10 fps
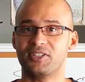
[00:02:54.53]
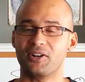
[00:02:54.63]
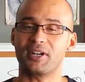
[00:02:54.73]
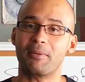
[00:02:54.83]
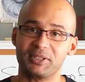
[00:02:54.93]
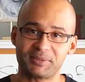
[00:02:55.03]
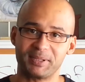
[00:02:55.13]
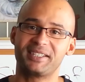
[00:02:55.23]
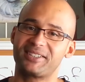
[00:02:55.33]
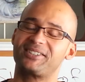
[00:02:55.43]
you know, and I'm going to
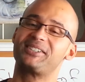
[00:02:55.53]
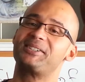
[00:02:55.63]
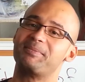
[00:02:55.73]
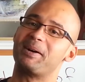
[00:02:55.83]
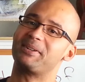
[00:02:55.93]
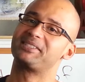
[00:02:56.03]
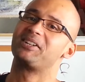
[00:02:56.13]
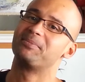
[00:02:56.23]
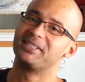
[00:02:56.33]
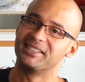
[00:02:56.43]
speak here clearly about
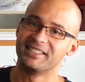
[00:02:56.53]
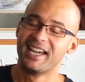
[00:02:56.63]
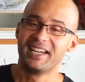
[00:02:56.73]
myself because,